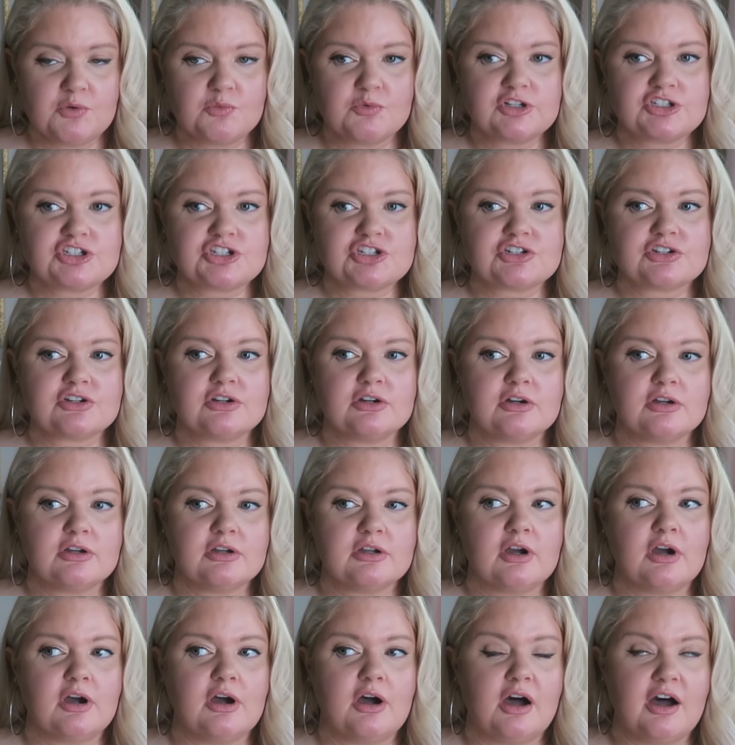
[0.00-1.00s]
which
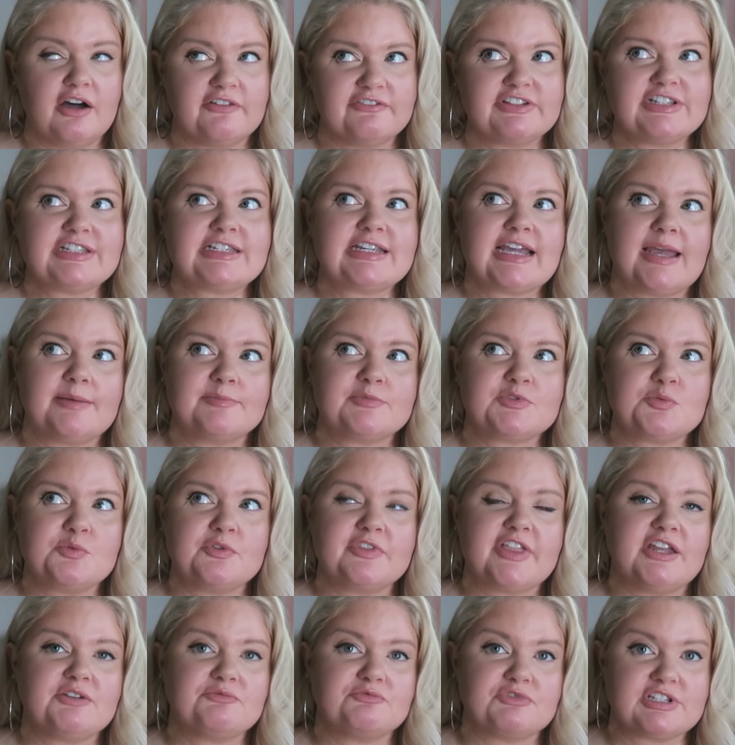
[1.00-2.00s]
oftentimes will
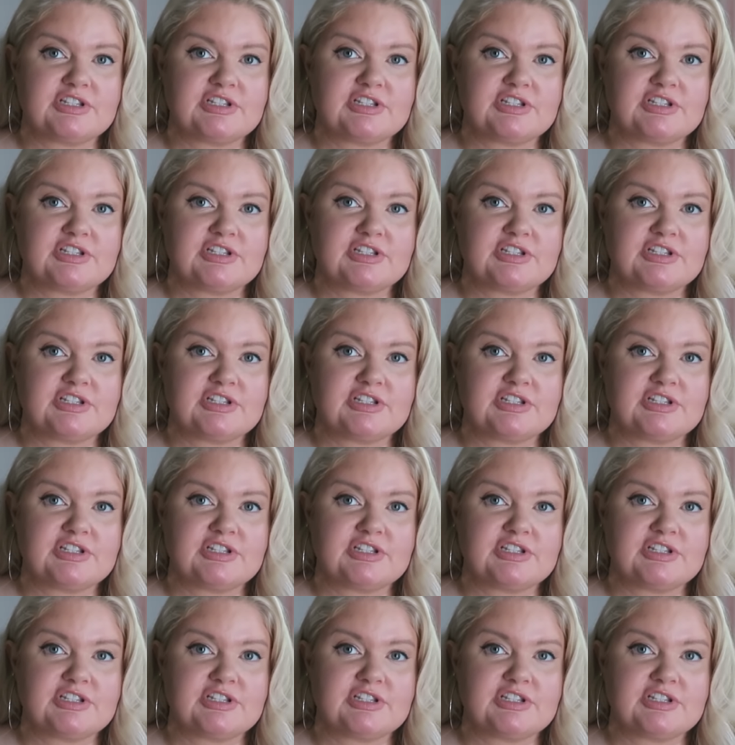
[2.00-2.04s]
then